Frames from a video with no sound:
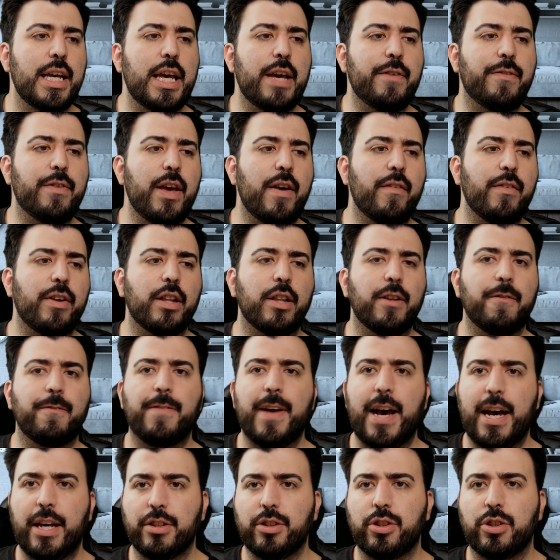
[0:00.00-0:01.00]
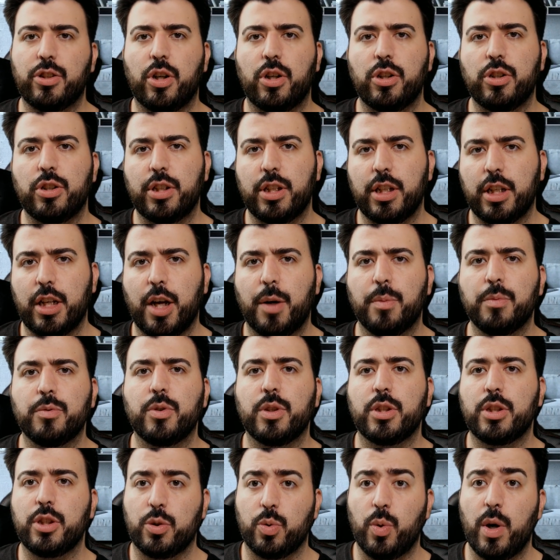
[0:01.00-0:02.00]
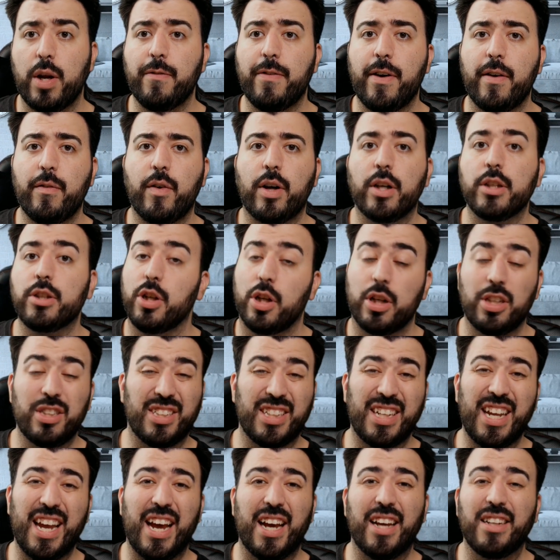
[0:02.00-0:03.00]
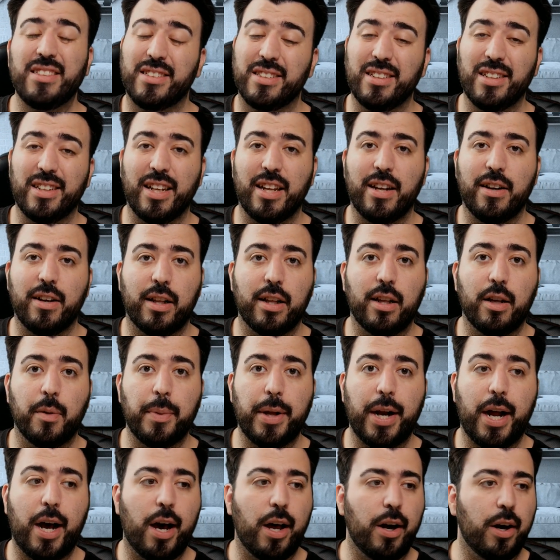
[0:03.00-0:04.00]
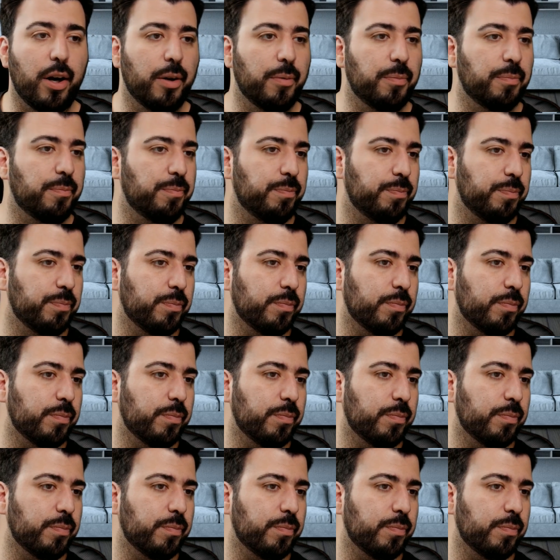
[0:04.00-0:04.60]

If you have it on the fast charger that it comes with, the 25 watt charge, yeah, it's gonna get a little bit hotter.